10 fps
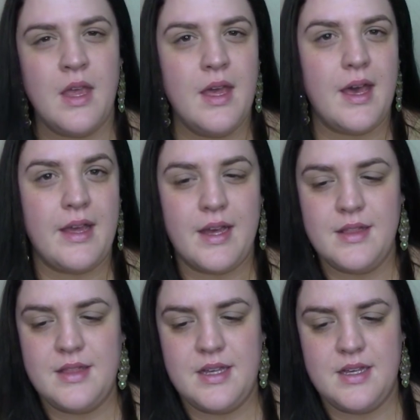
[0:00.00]
I
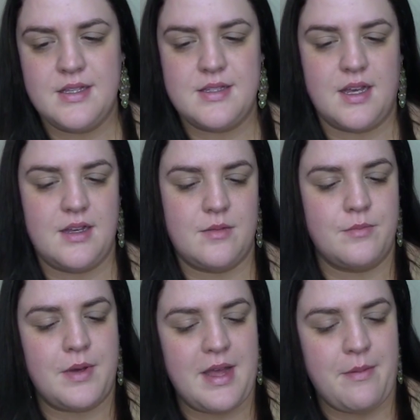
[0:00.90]
got this Bye
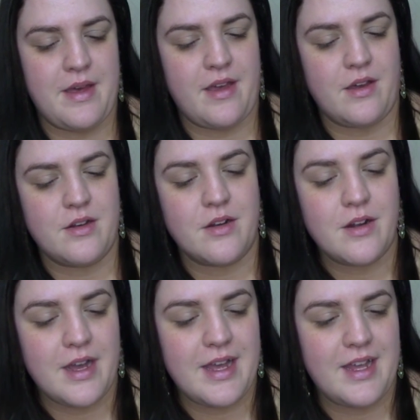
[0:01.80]
Bye Under
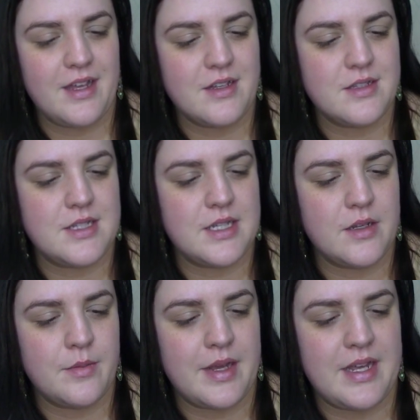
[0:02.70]
Eye
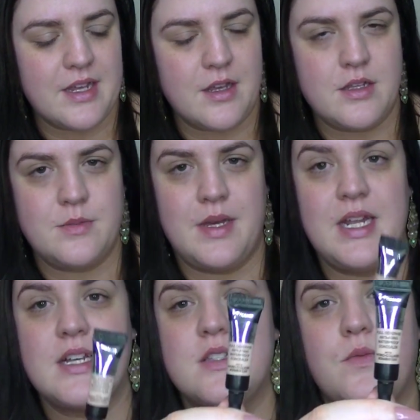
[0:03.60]
Concealer by IT
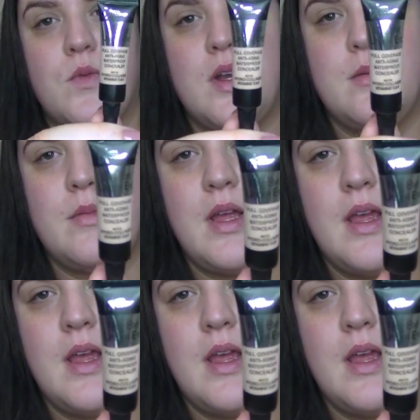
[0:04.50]
Cosmetics from